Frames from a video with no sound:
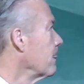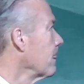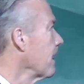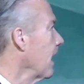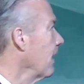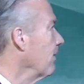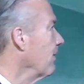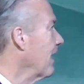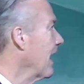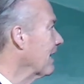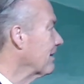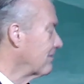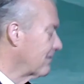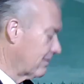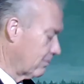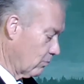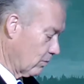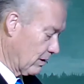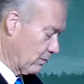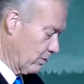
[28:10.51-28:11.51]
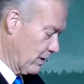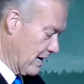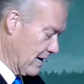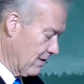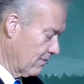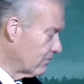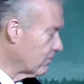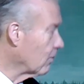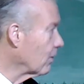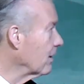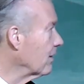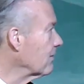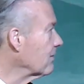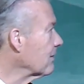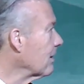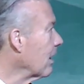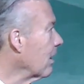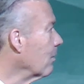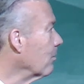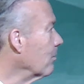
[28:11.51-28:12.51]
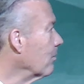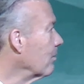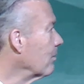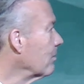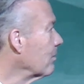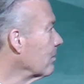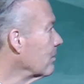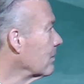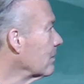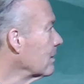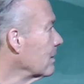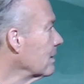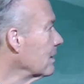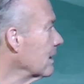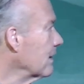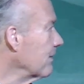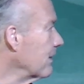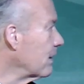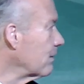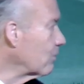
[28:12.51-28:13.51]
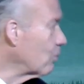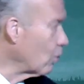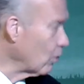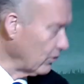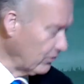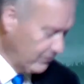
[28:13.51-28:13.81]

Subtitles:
And that's what we have for Islam. And then, of course,